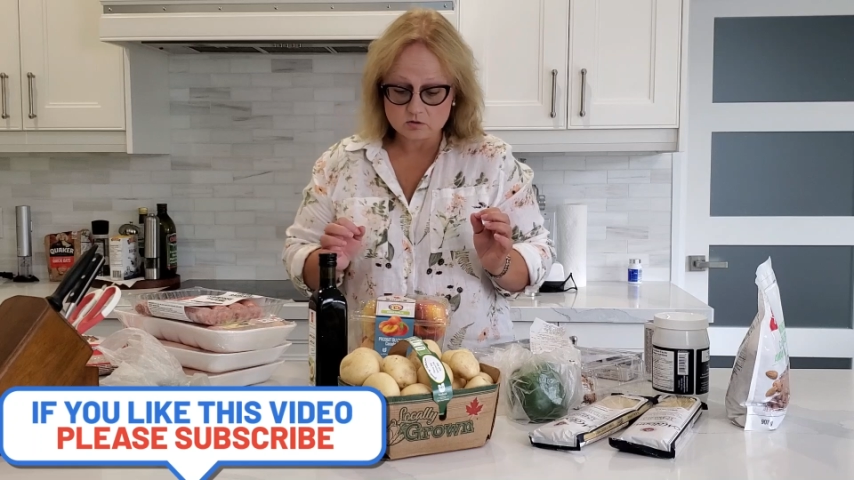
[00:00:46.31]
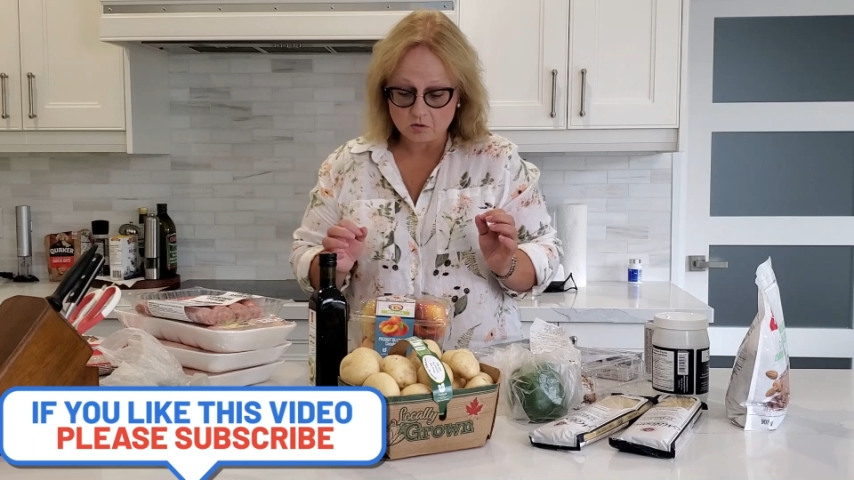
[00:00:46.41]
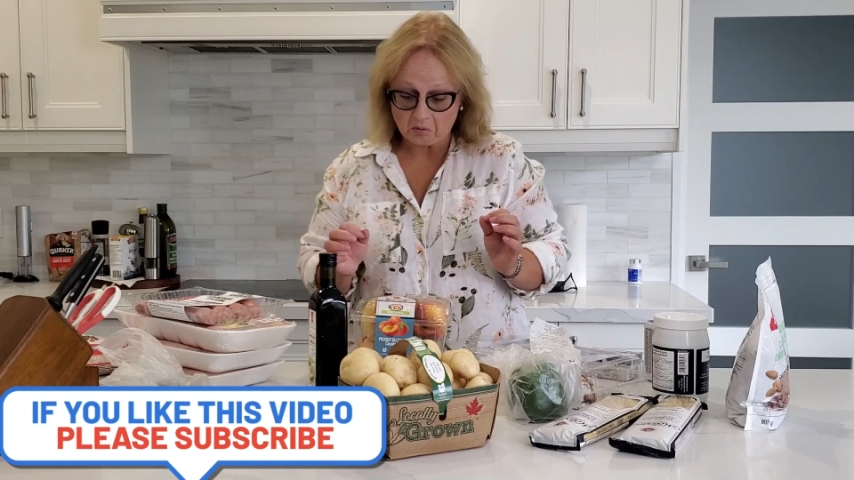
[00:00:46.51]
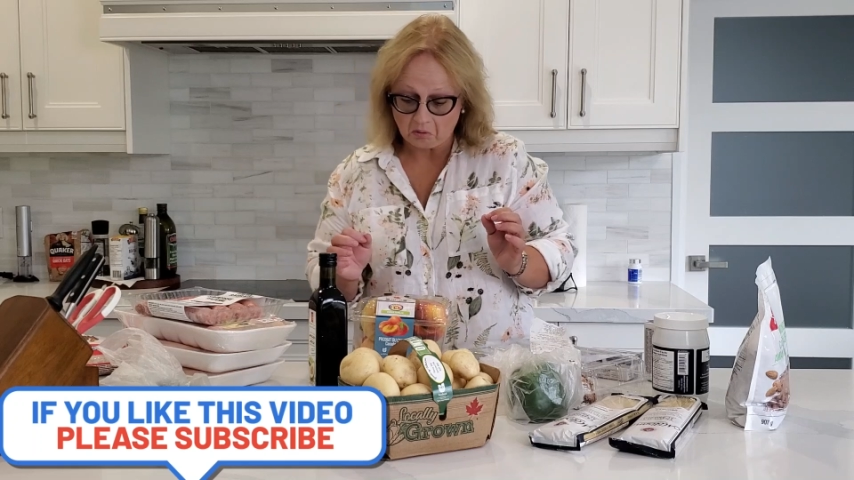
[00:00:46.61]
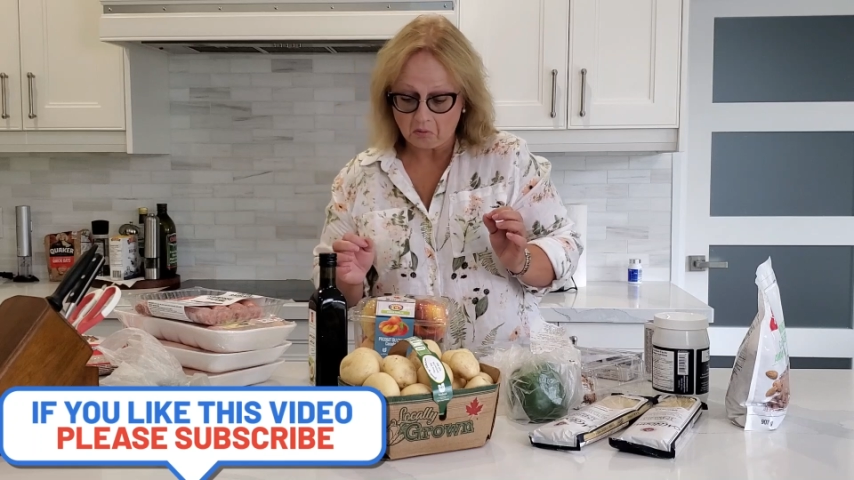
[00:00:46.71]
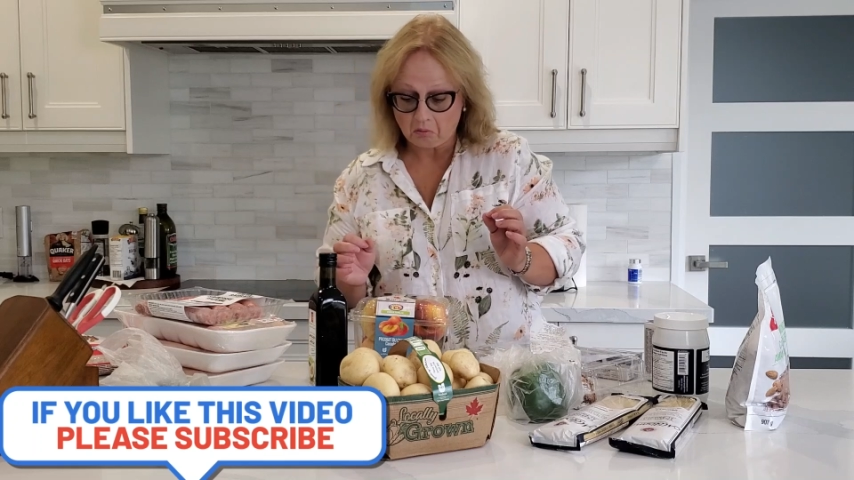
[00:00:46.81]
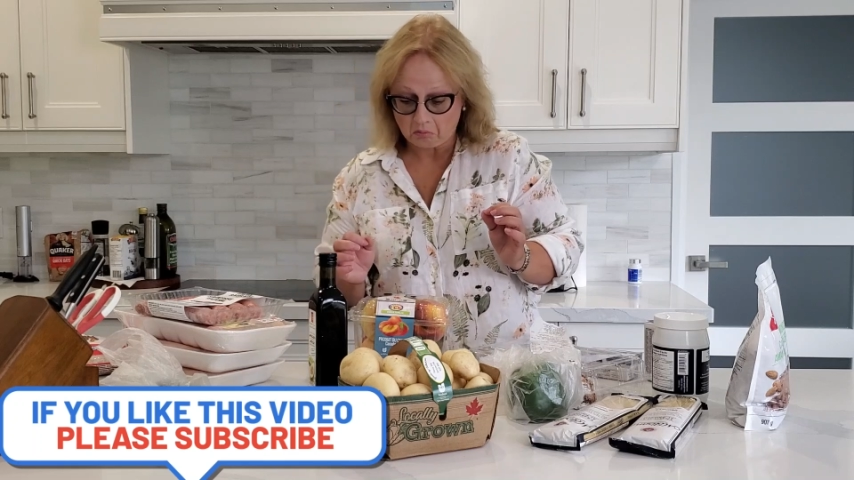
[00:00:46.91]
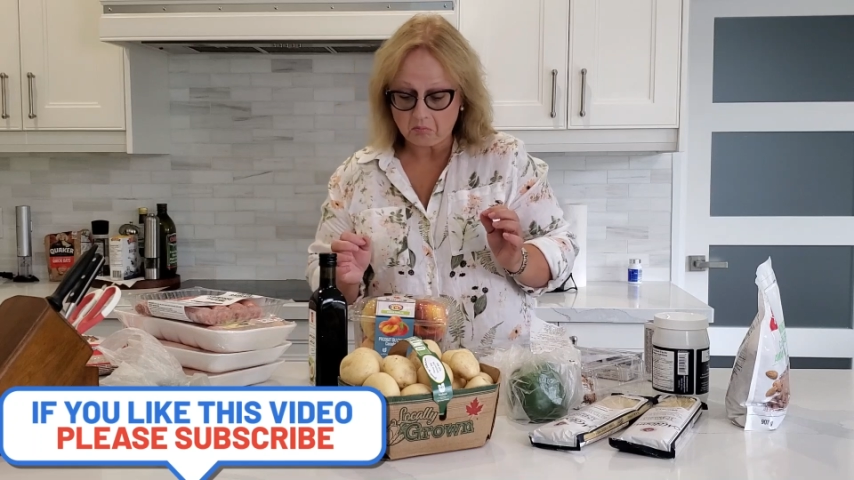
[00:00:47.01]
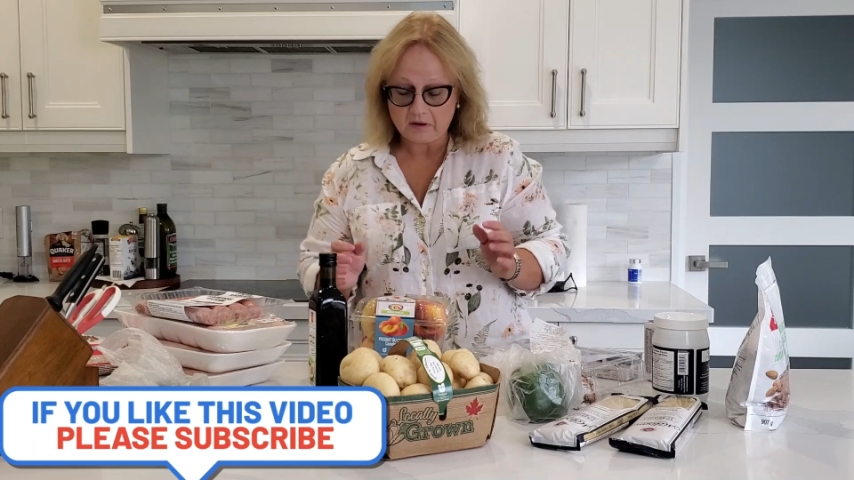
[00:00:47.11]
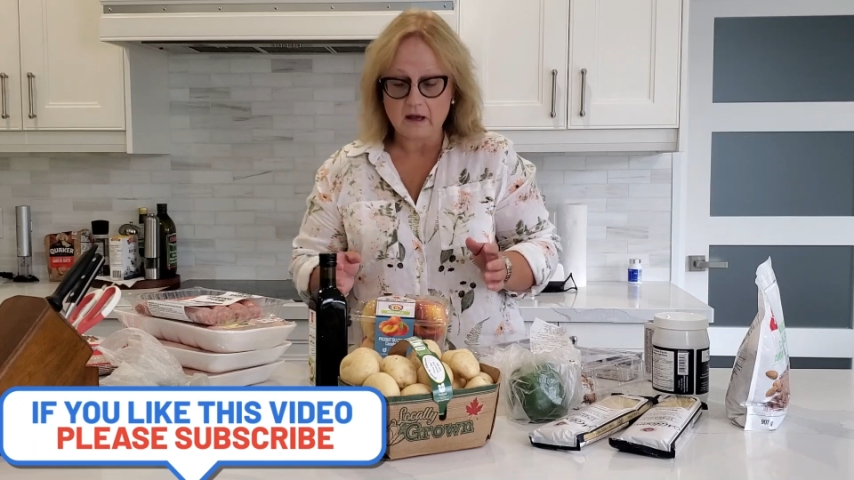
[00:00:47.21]

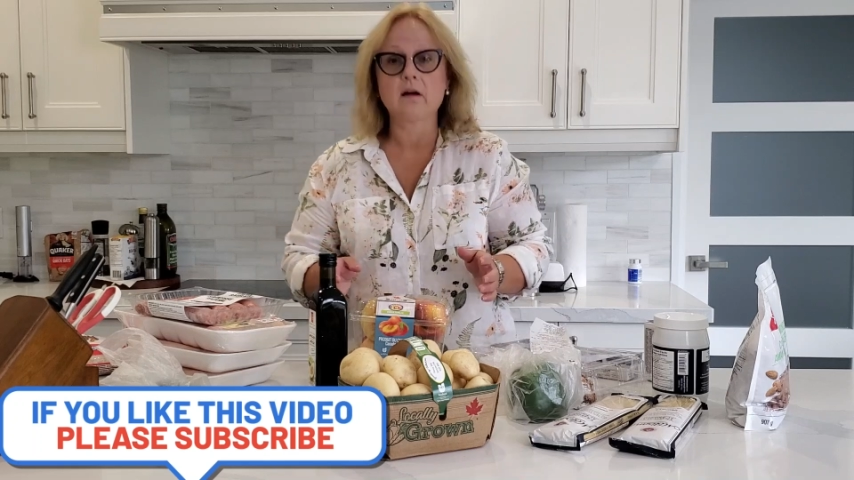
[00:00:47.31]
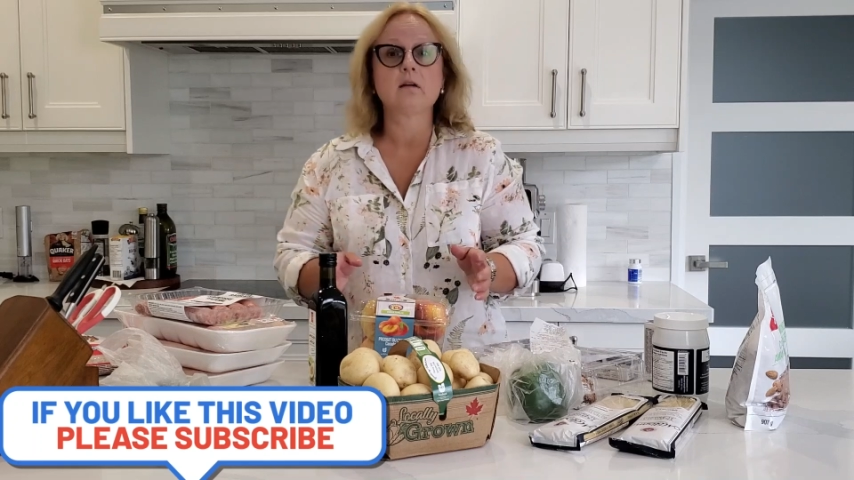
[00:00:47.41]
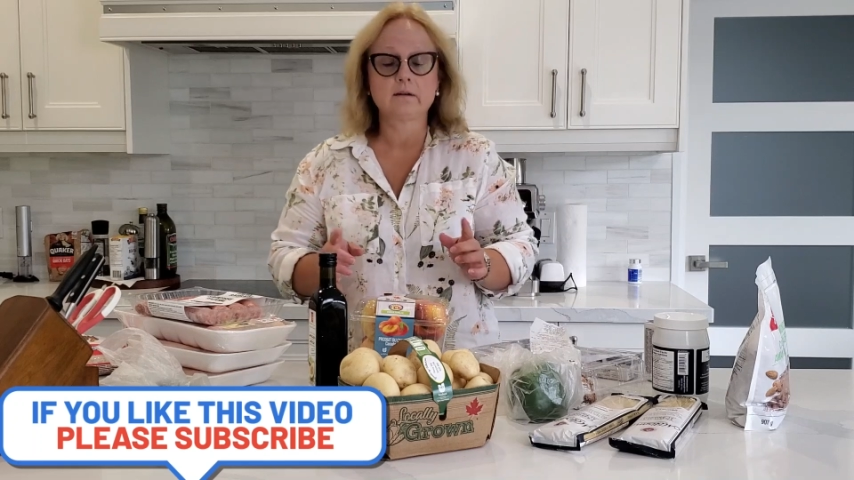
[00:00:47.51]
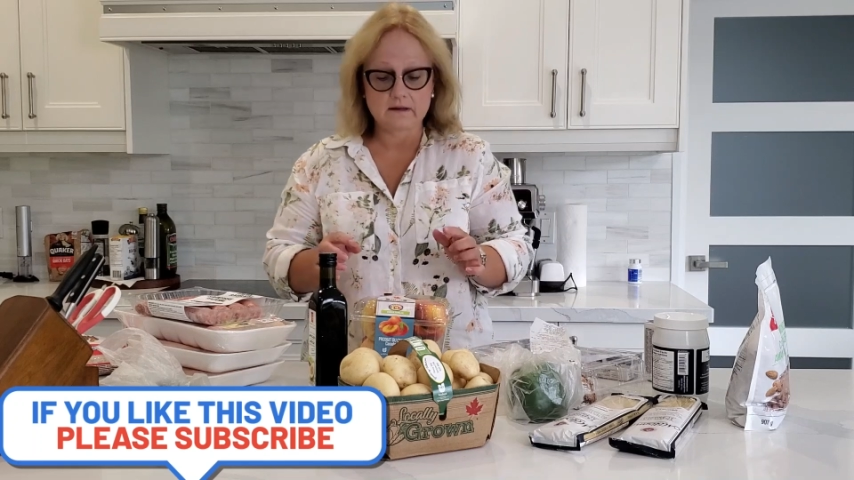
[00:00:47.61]
So yeah,